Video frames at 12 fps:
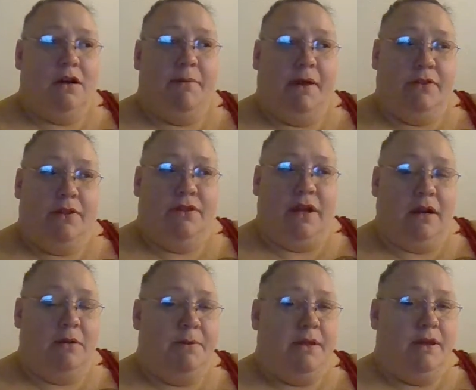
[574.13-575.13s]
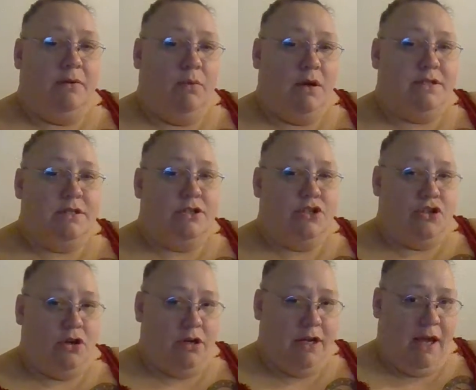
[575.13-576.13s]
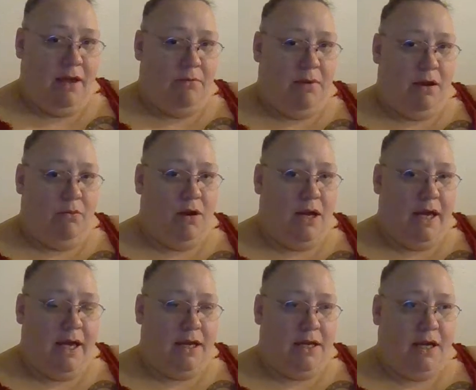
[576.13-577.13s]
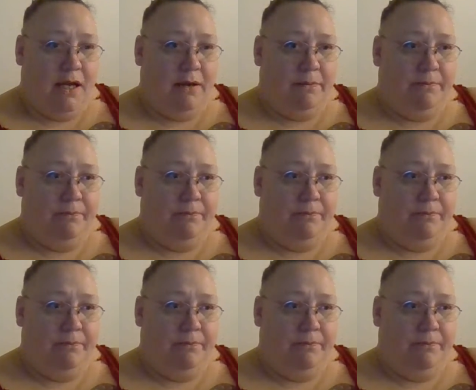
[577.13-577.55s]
about the therapy that was the Char game and why I ended it.